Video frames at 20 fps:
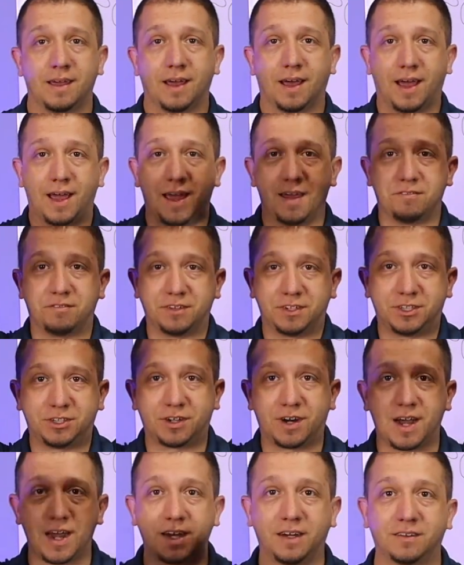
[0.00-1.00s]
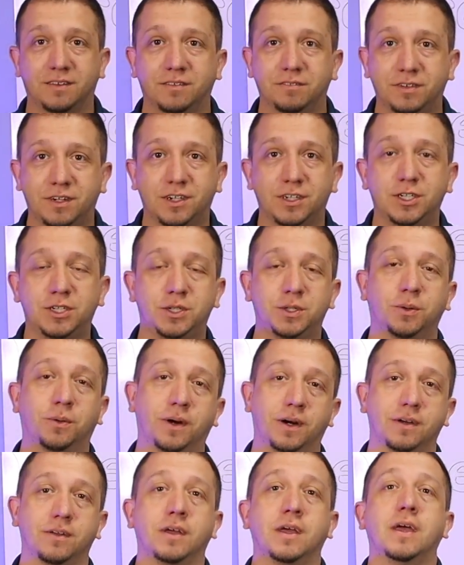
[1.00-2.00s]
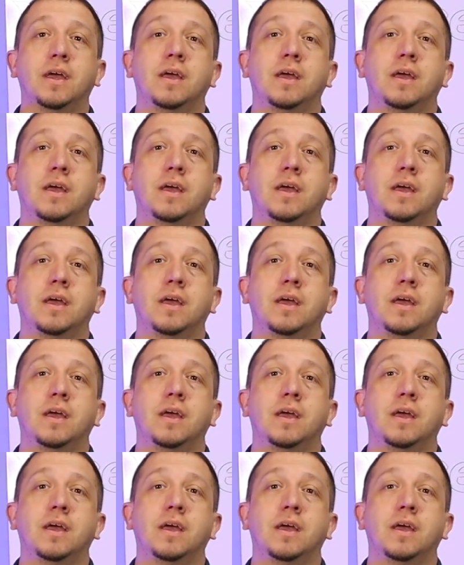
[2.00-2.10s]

I have a triangle very short.